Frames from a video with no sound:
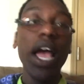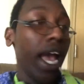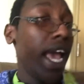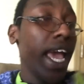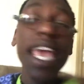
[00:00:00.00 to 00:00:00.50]

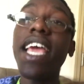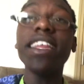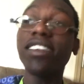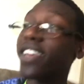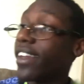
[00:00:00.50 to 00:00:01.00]
Hey, it is
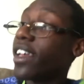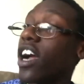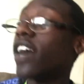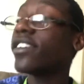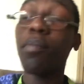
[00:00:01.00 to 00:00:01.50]
getting
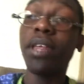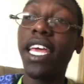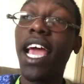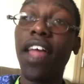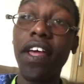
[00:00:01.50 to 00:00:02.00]
hot up in
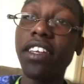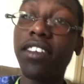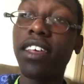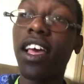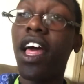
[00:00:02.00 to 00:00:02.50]
here. That is
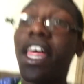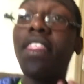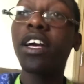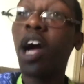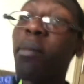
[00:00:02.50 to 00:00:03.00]
the
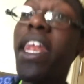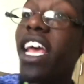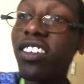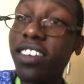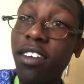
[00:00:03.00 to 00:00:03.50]

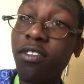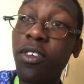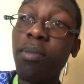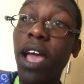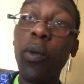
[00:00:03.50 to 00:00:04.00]
culmination for
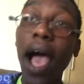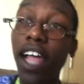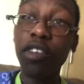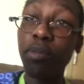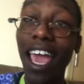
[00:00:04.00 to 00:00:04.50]
my wild
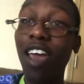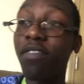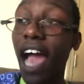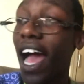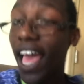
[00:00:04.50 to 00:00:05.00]
behavior.
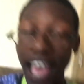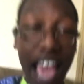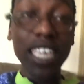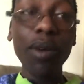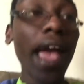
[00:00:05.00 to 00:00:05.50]

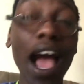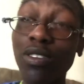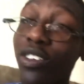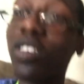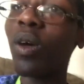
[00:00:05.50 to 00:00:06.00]
Anyway, I was
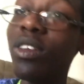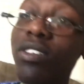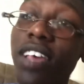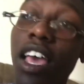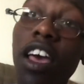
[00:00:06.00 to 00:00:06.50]
just going to
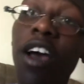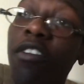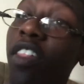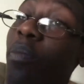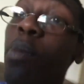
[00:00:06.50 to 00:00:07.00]
say, for the
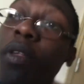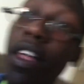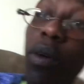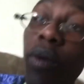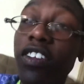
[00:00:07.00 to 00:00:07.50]
people that
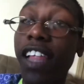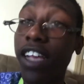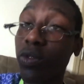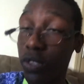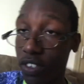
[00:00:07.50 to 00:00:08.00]
watched last
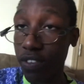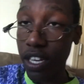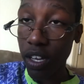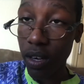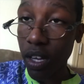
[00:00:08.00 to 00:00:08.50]
week's
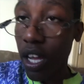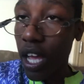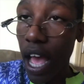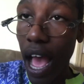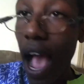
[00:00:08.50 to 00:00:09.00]
video,
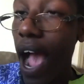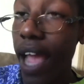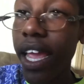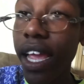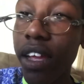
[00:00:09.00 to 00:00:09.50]

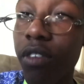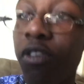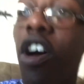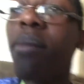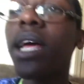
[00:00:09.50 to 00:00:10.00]
I
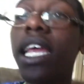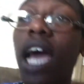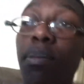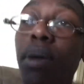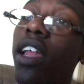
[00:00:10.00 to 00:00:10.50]
formally
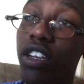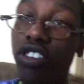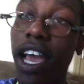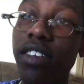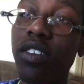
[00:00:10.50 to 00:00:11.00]

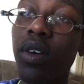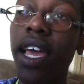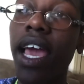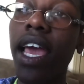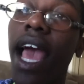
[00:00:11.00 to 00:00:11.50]
apologized, okay?
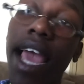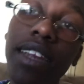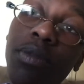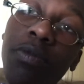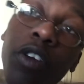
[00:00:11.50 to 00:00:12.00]
And
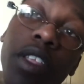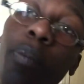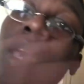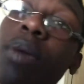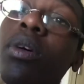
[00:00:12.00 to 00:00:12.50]
for the
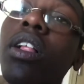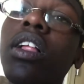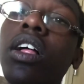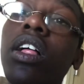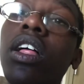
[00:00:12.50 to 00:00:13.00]
people
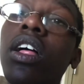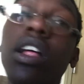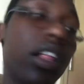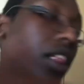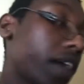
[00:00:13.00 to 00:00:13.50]

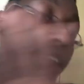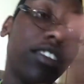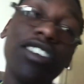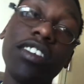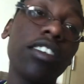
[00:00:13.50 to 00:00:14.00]
that
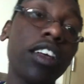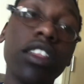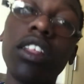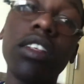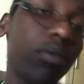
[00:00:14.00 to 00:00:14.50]
just...
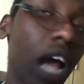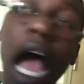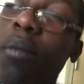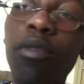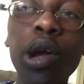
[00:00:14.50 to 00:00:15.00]
I'm
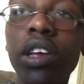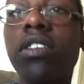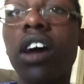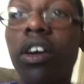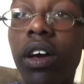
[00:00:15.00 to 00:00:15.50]
very
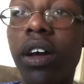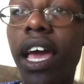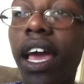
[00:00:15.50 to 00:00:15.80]
sorry, okay?